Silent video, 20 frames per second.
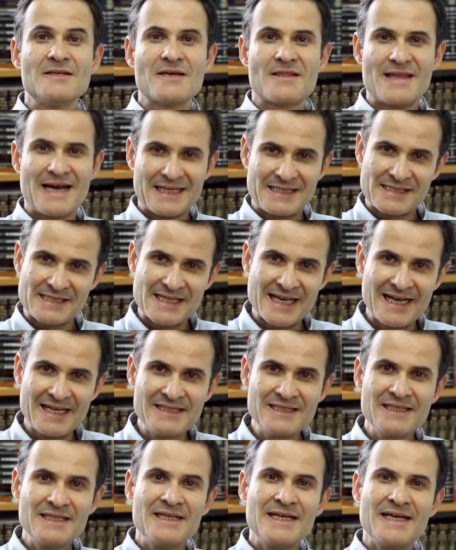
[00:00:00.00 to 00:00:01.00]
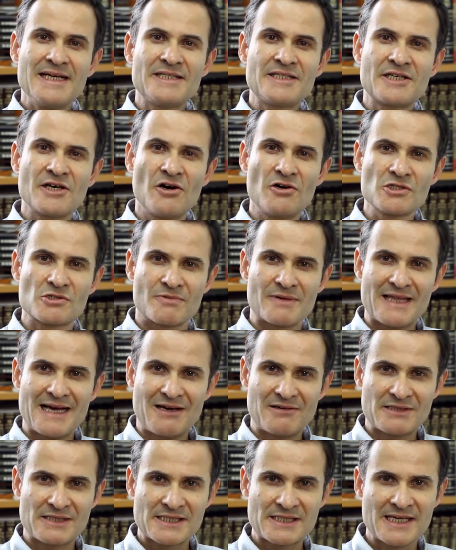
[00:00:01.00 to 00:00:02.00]
That said, it goes
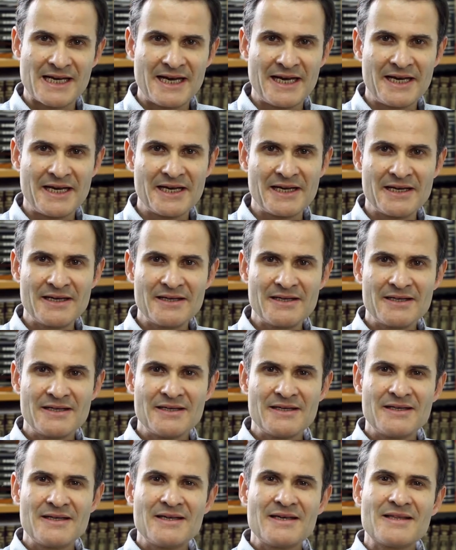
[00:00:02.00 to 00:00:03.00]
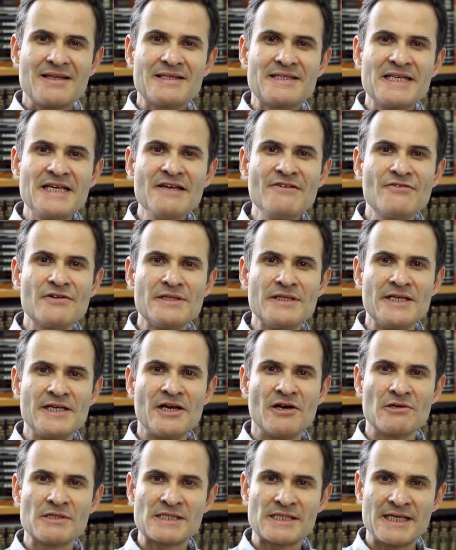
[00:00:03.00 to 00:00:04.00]
without saying that even
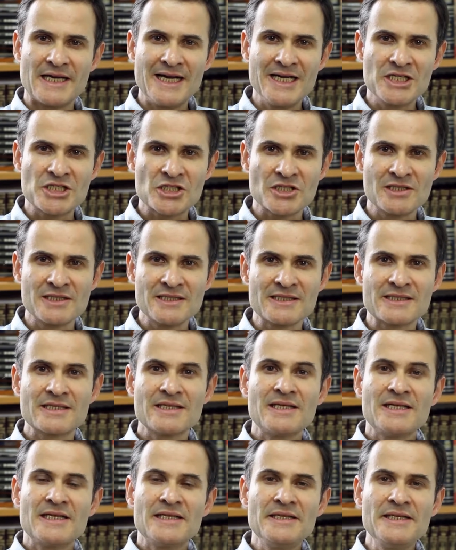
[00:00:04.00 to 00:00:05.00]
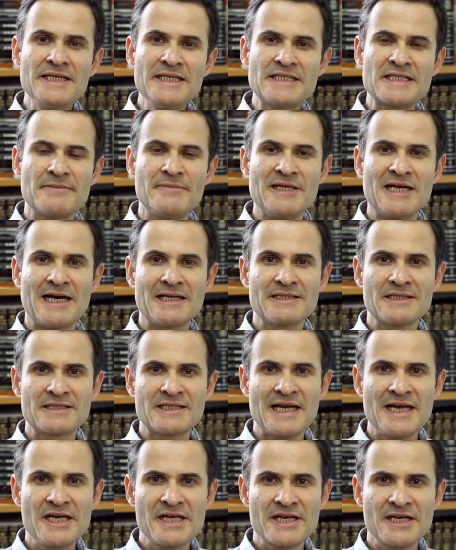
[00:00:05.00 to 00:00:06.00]
negotiations need to be
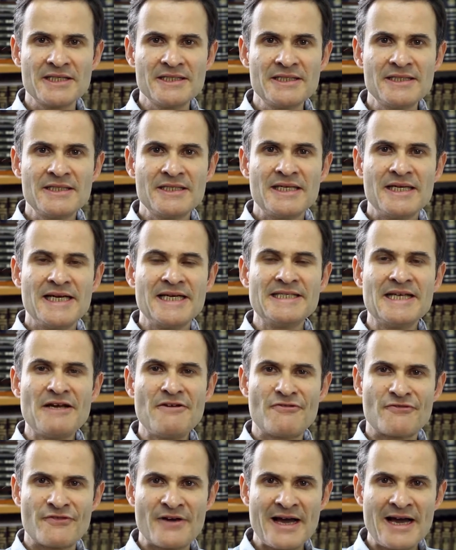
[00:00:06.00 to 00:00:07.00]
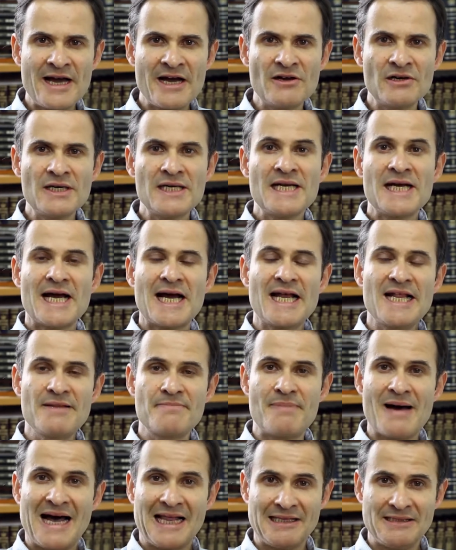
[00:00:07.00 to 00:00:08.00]
undertaken in a fair
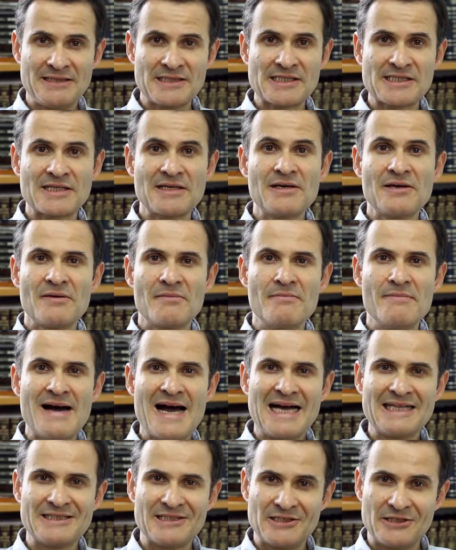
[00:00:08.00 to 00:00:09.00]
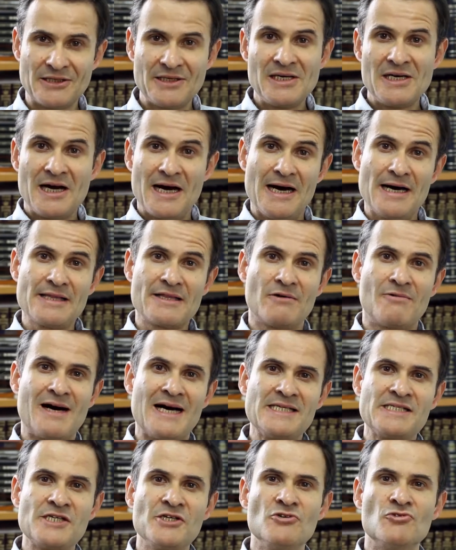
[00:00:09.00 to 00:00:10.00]
and balanced manner.
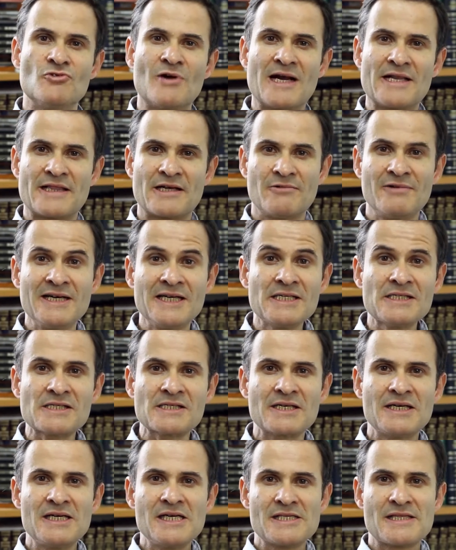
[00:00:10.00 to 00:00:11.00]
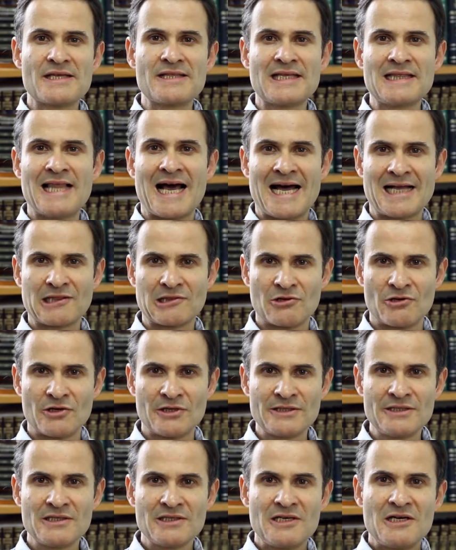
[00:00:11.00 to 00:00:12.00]
Otherwise, you run the risk that the
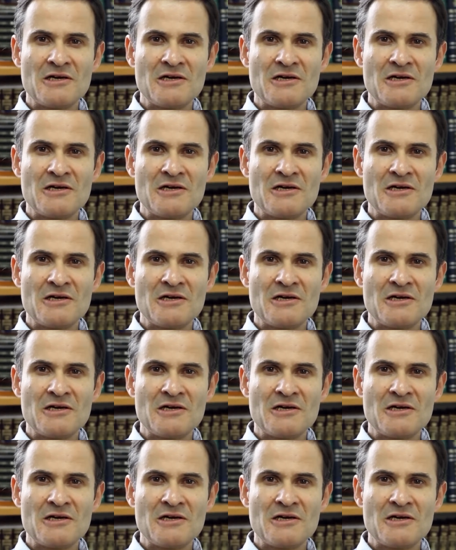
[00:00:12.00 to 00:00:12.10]
landlord